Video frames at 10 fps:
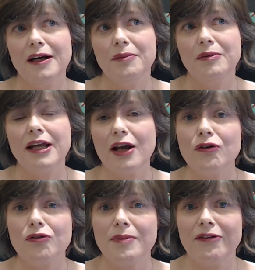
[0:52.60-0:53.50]
get
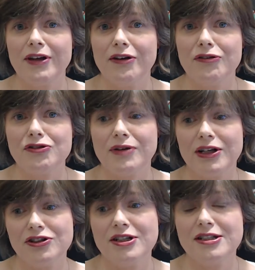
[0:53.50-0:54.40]
over my fear of
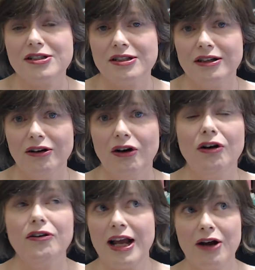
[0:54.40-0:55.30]
tarantulas, or
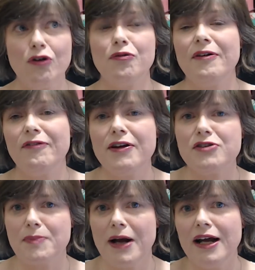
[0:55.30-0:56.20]
get over my fear of
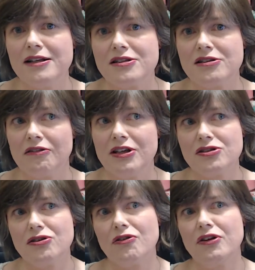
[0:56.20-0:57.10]
spiders, sorry,
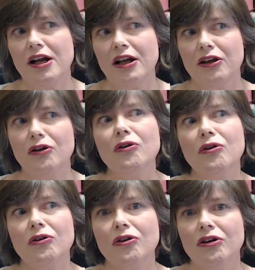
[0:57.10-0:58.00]
so that I could
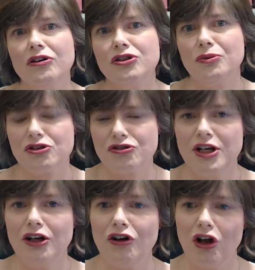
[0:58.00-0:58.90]
go to
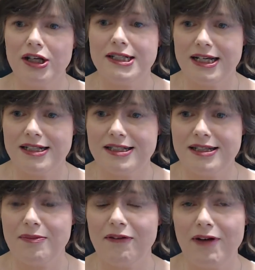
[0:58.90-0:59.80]
Australia on holiday to see
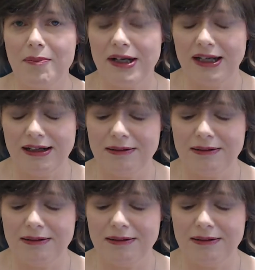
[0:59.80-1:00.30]
my family.